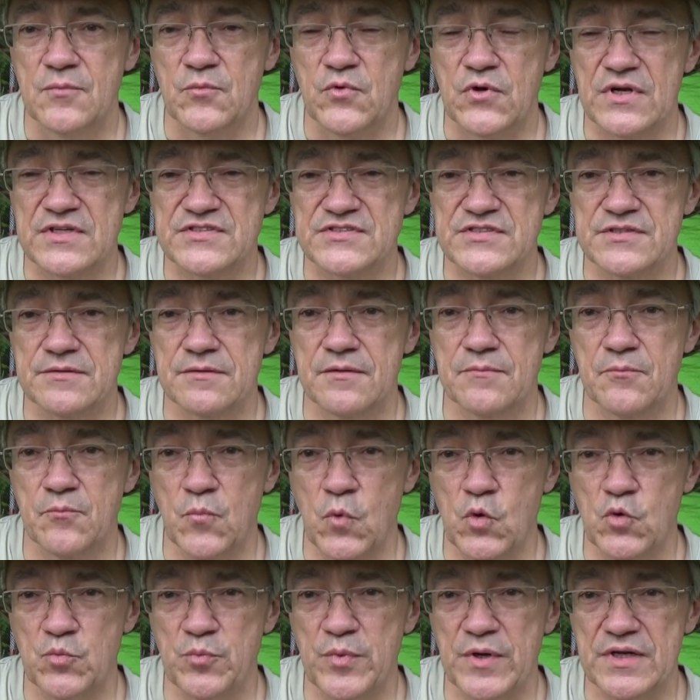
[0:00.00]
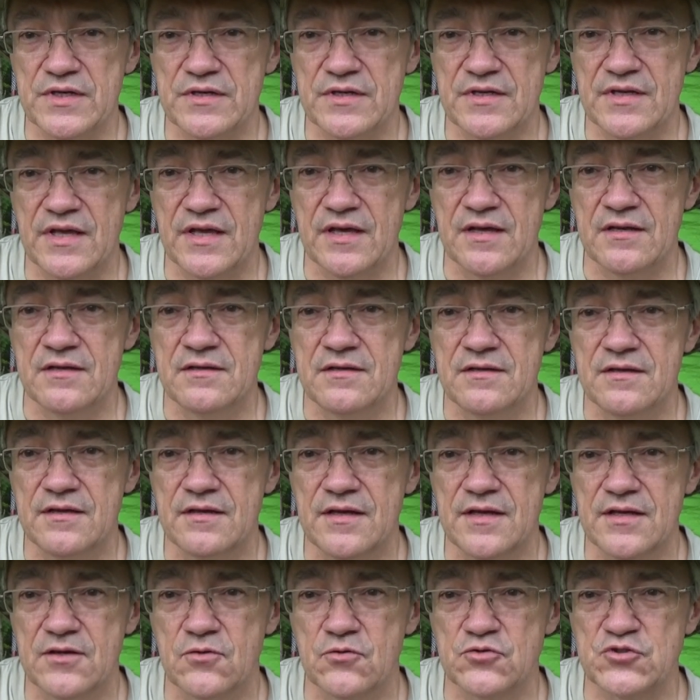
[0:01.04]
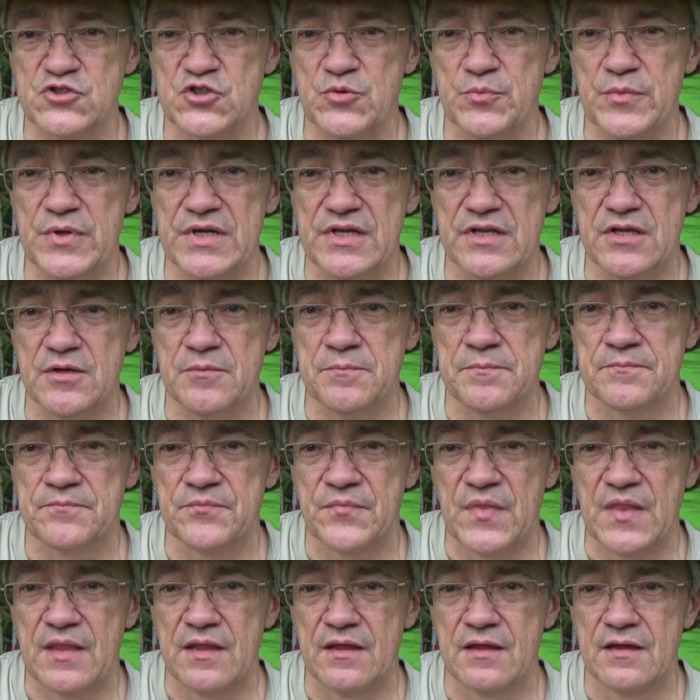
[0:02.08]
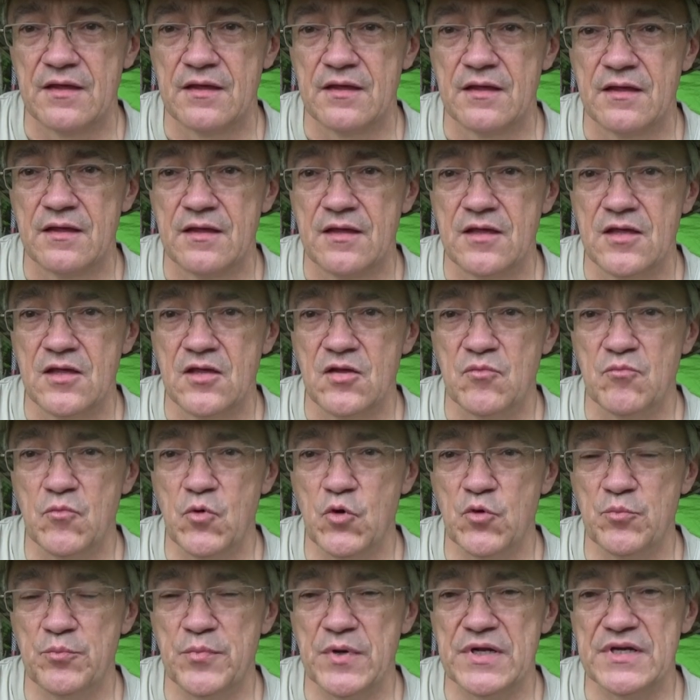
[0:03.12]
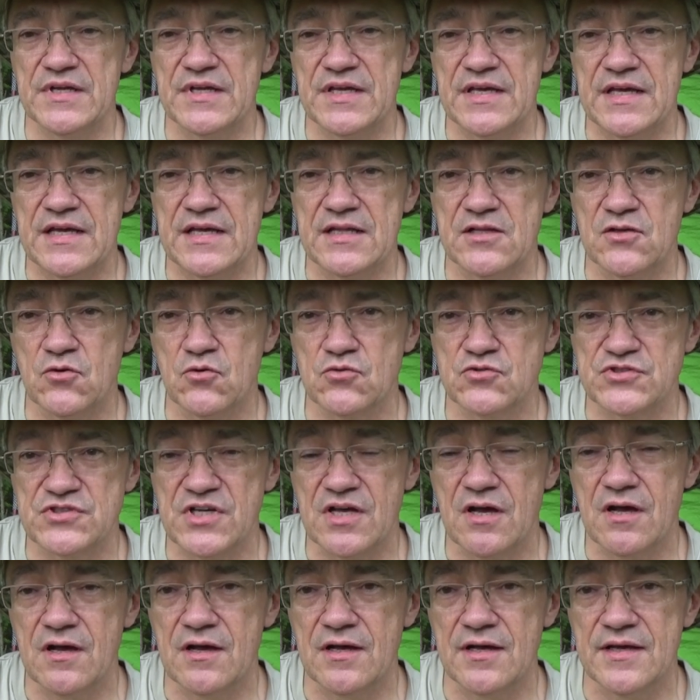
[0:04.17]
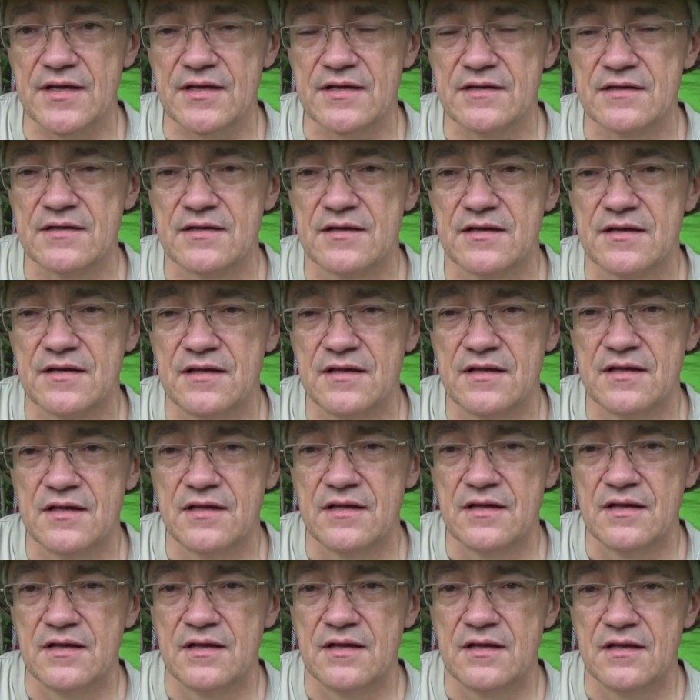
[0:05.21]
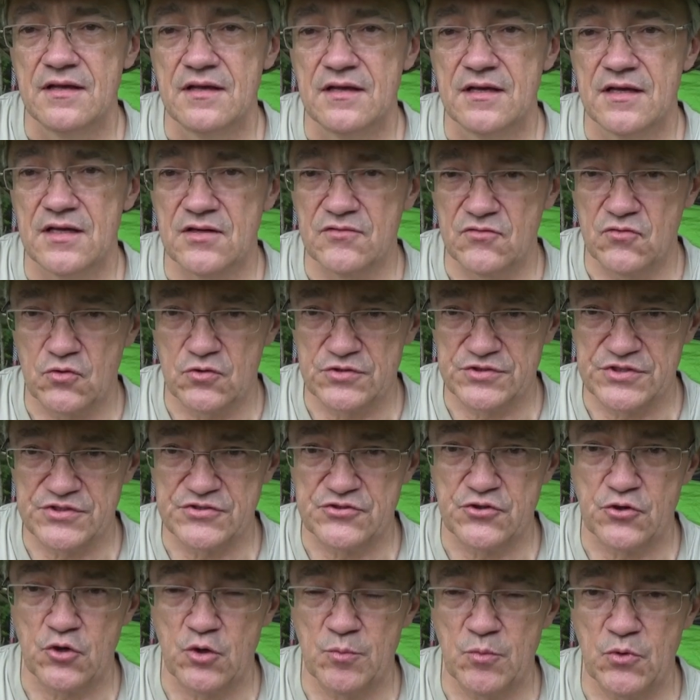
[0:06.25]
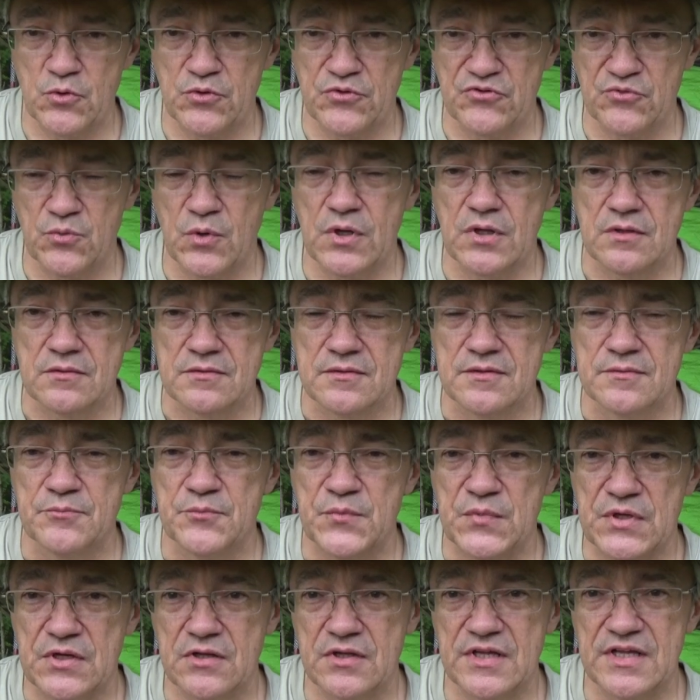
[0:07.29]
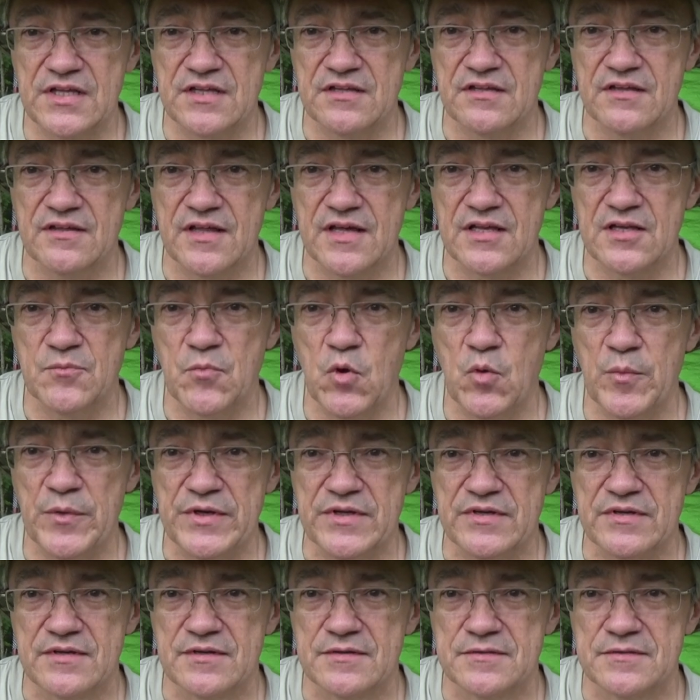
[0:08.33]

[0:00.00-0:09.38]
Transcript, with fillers: Press the mode button again, it goes to medium. Mode button again goes to high. And of course there's turbo as well, but I'll get to that in a moment.